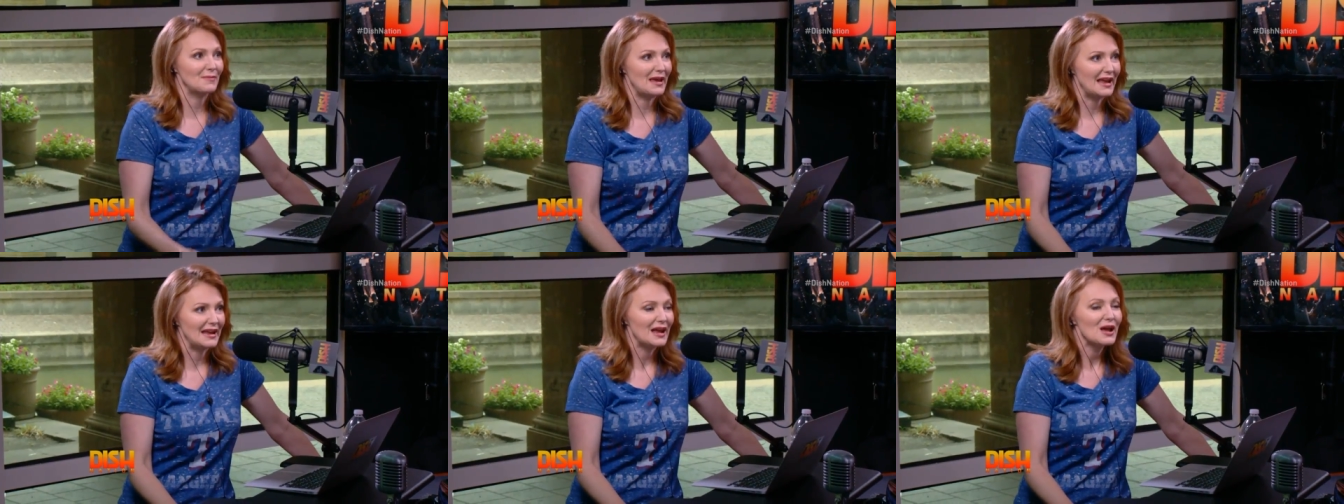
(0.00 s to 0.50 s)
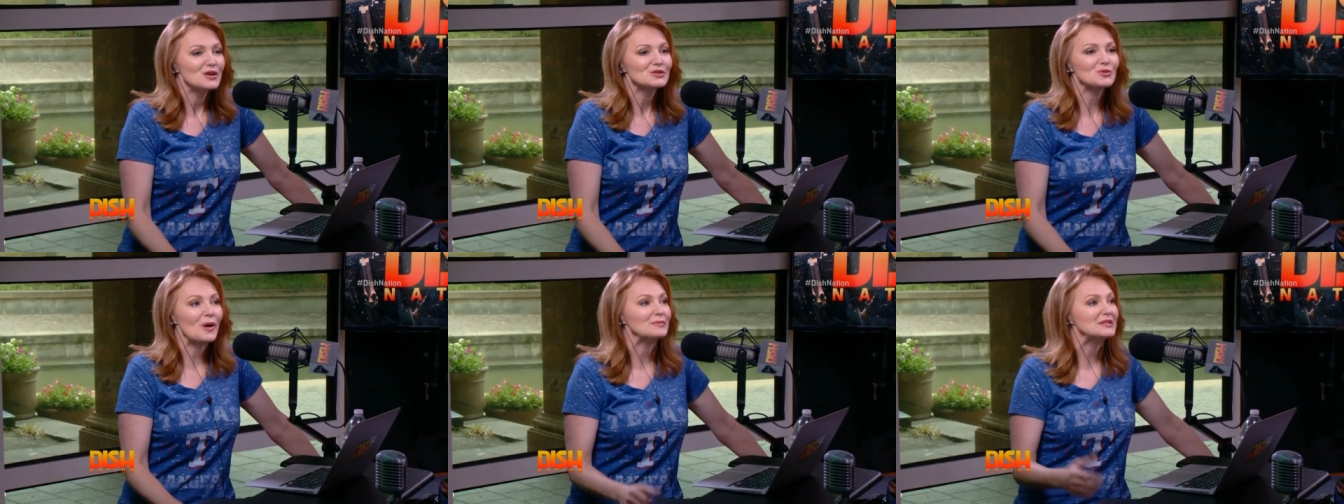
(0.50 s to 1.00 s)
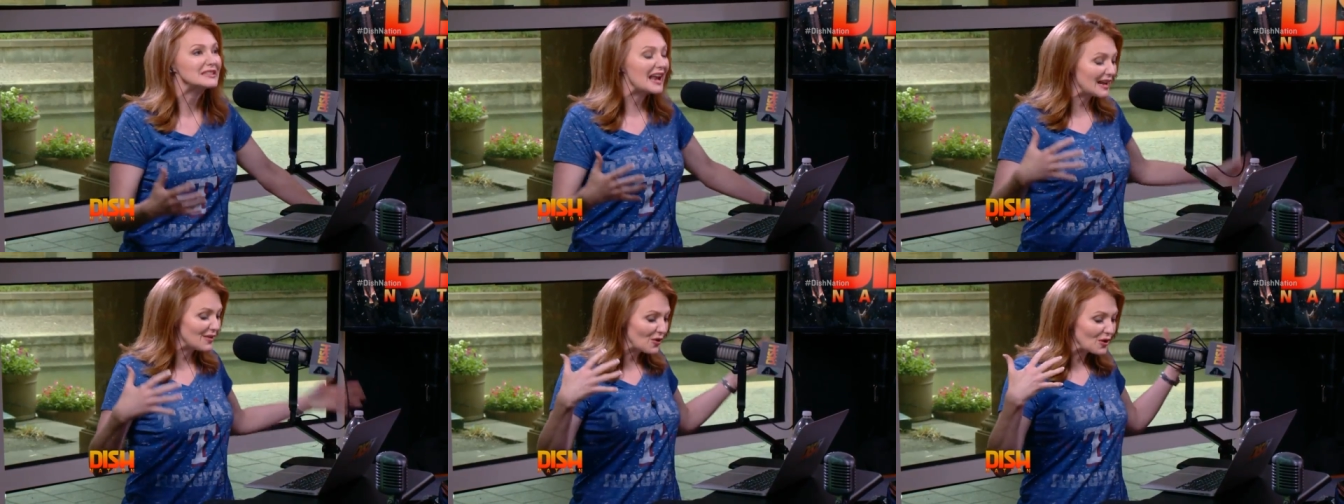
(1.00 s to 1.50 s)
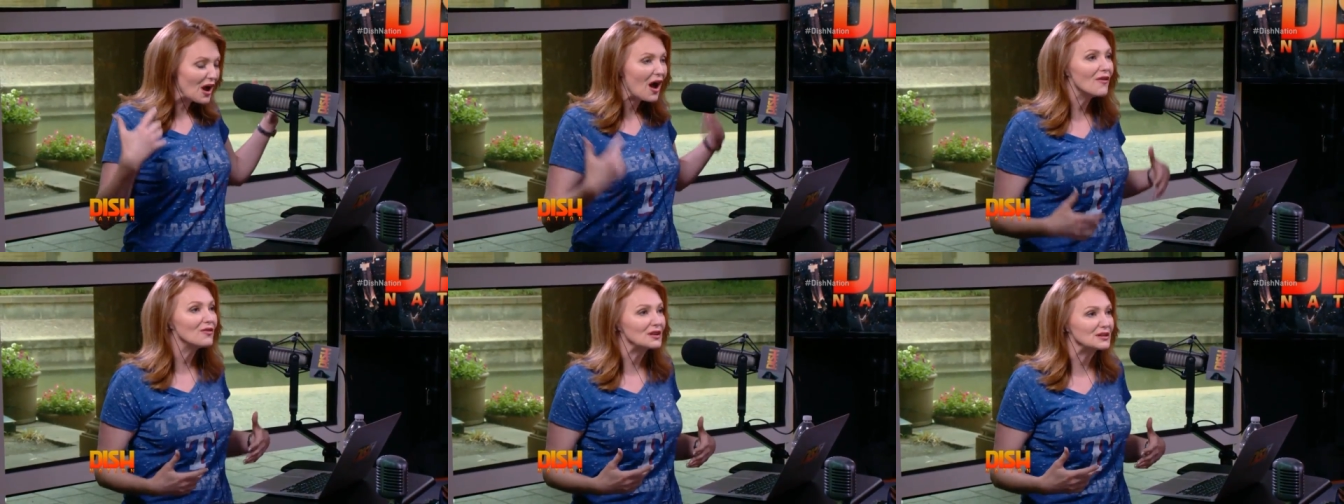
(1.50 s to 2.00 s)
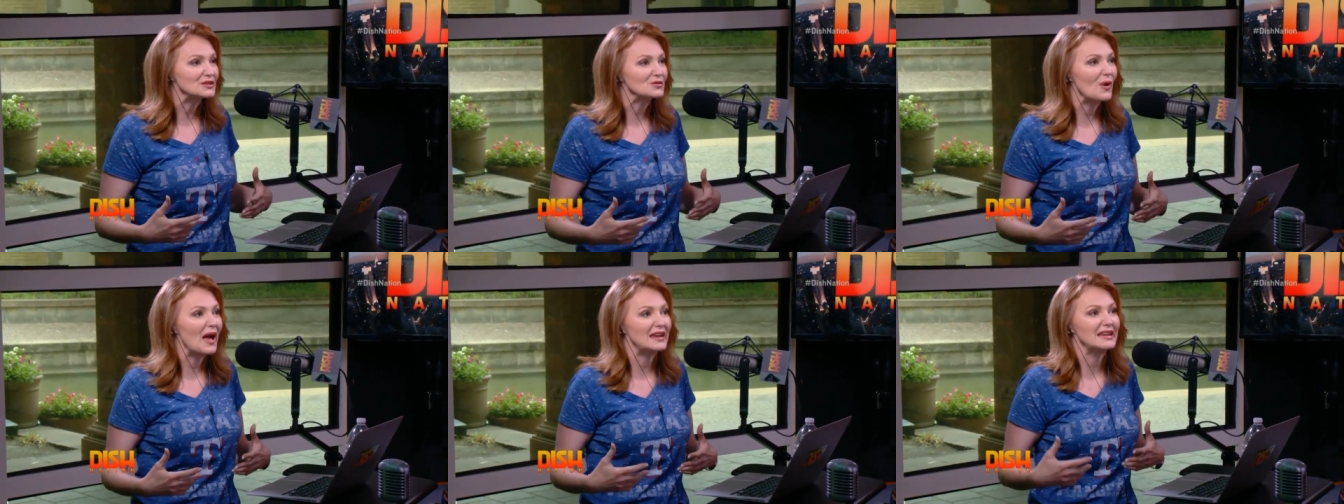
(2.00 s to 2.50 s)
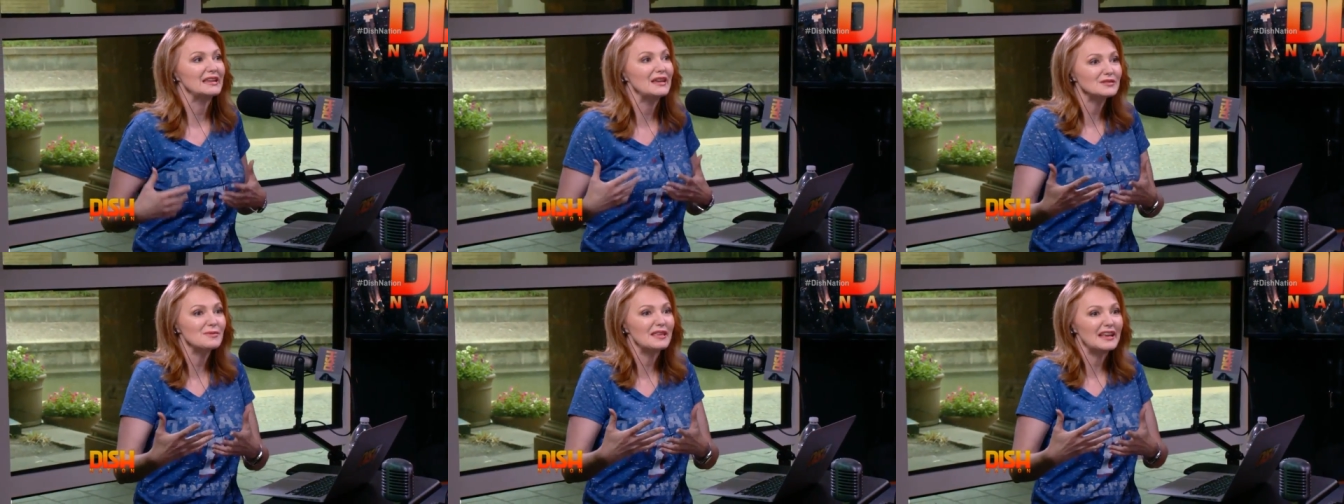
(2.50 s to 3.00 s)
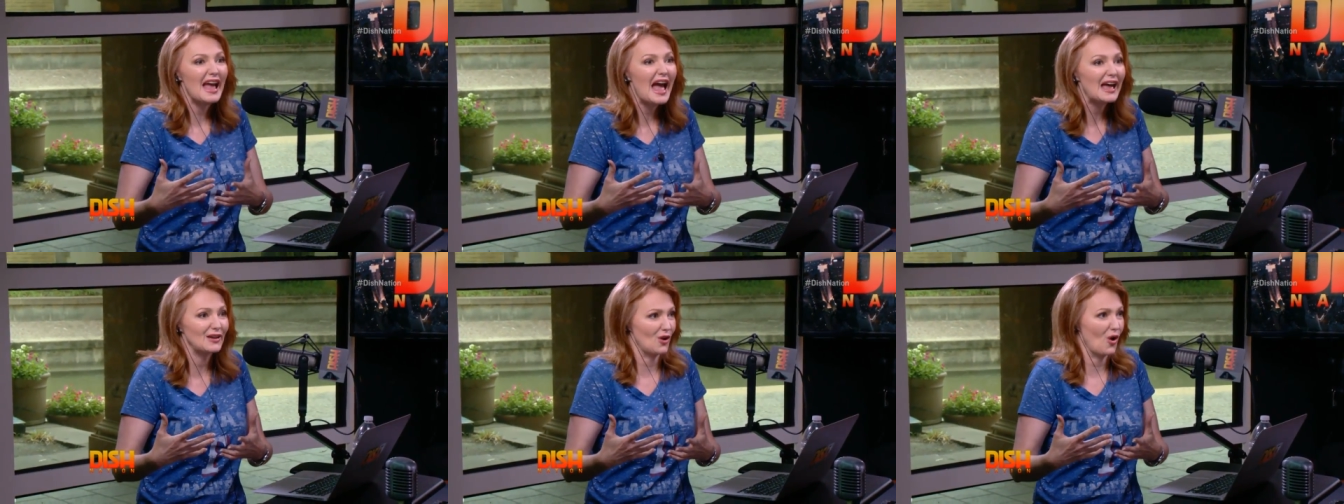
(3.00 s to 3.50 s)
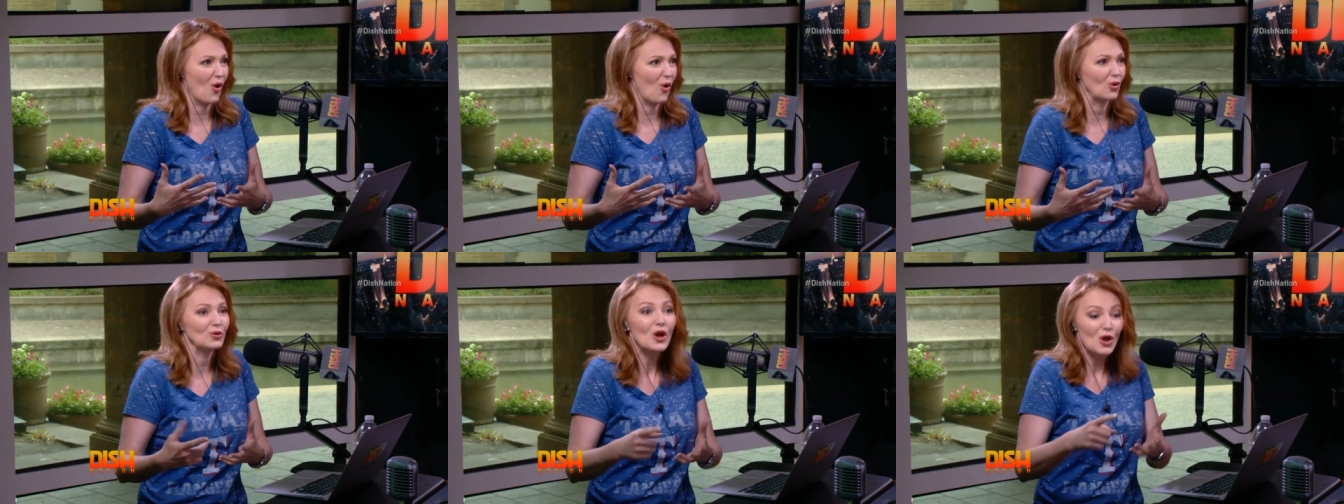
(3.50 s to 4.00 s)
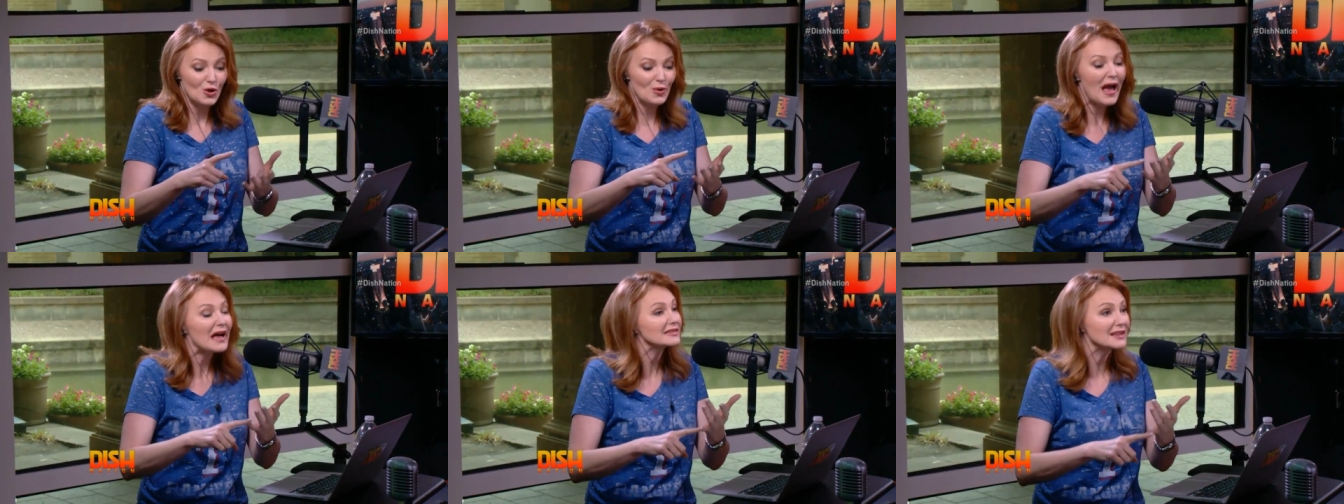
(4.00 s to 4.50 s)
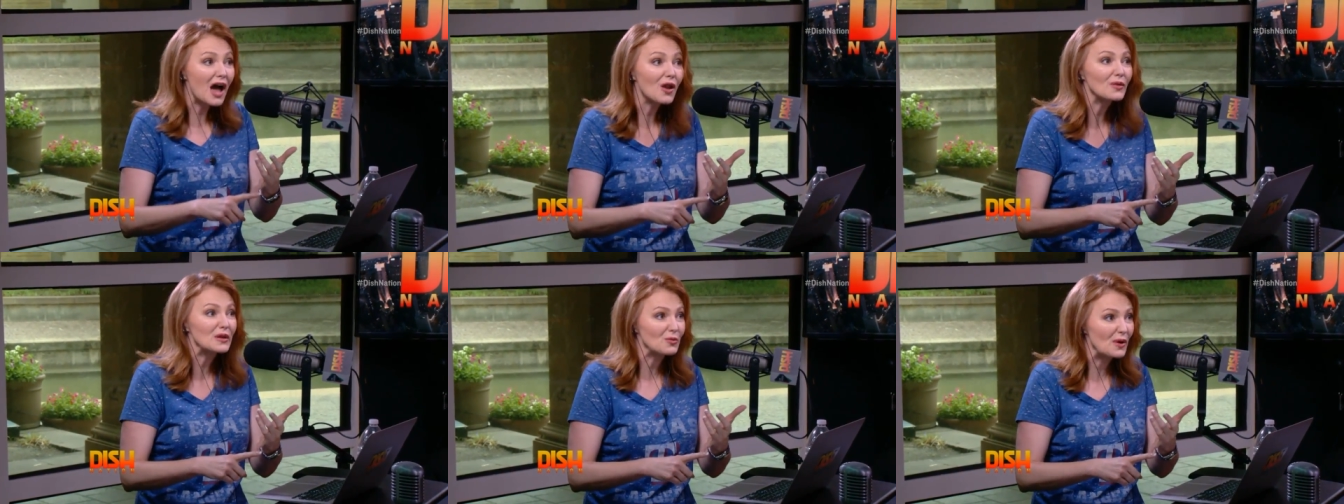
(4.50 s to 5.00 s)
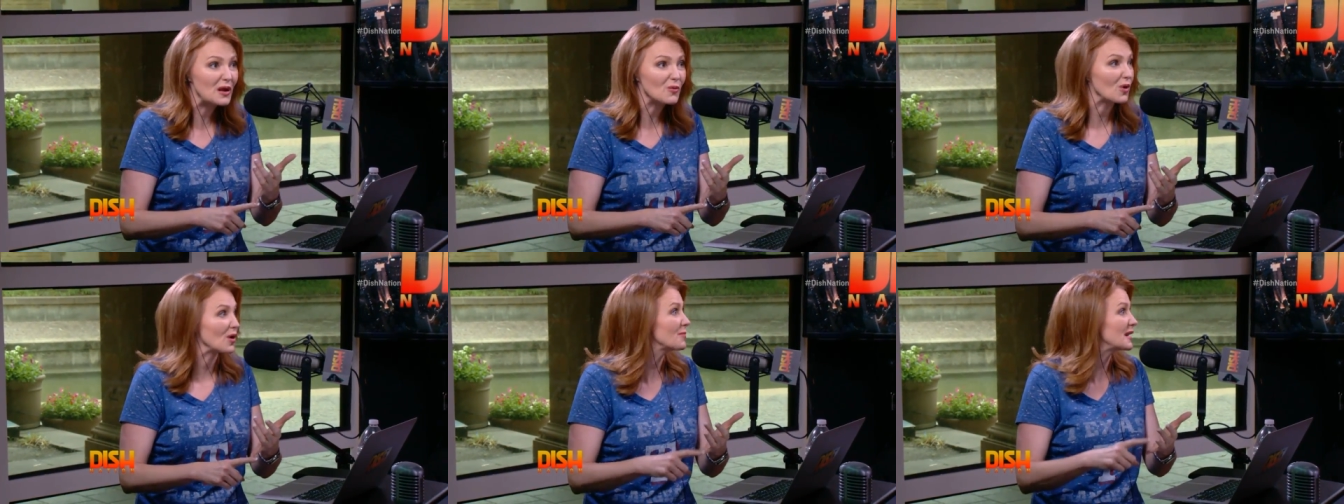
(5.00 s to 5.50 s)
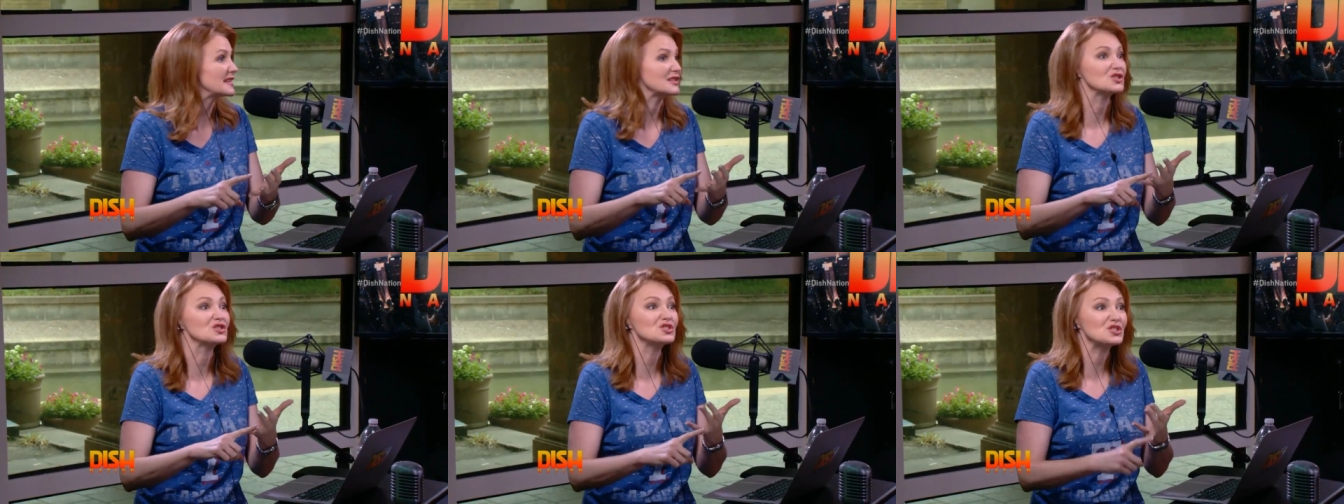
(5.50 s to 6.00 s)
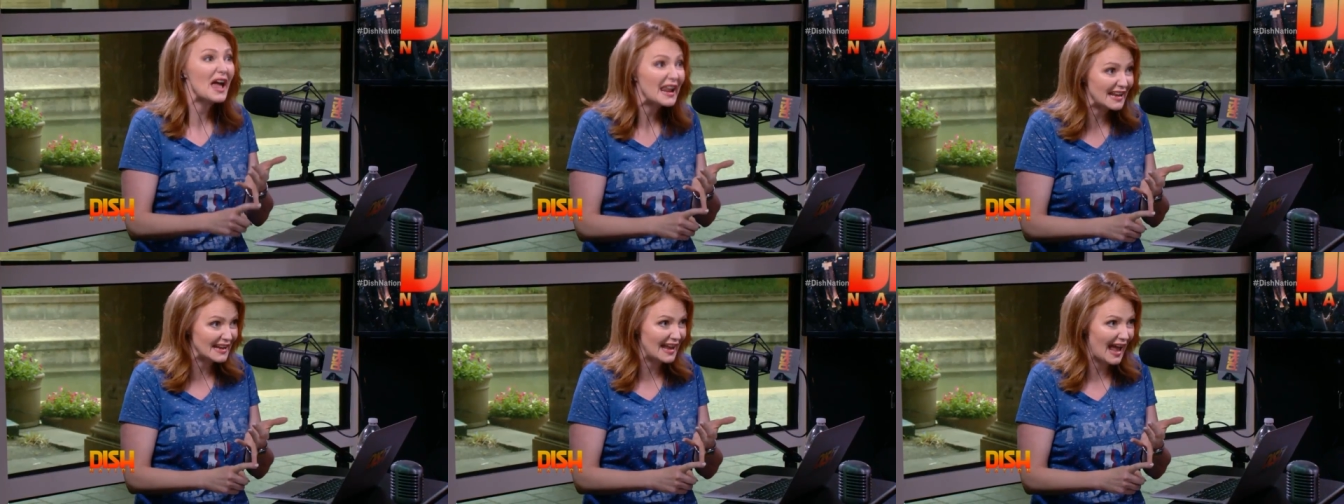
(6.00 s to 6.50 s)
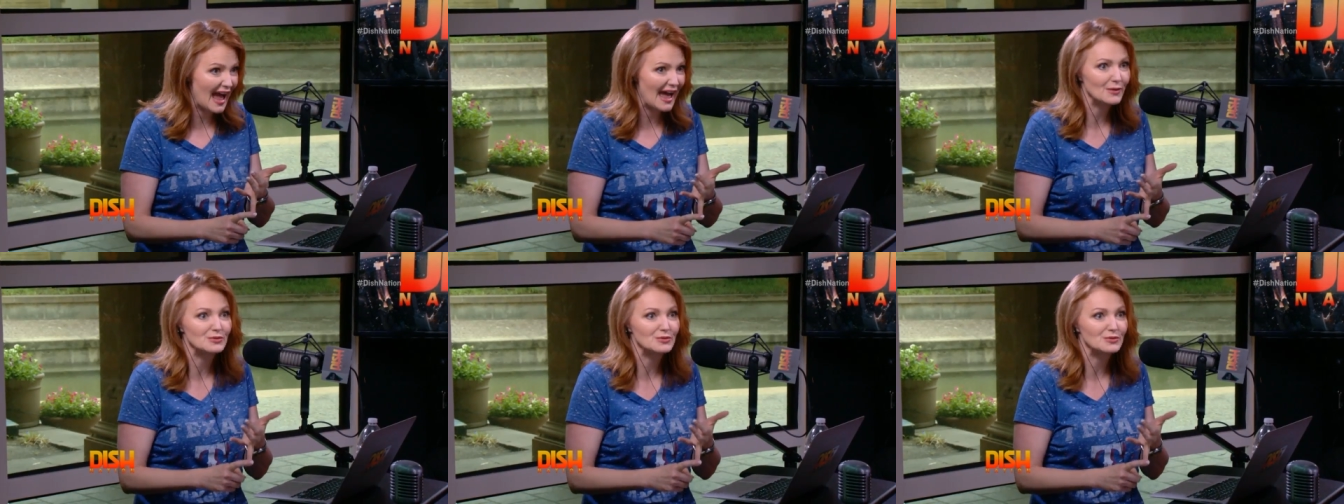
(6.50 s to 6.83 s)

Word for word: me. So I'm standing there covered in sweat, and he gives me the cat to hold, who has not only ringworm but is a shedding cat.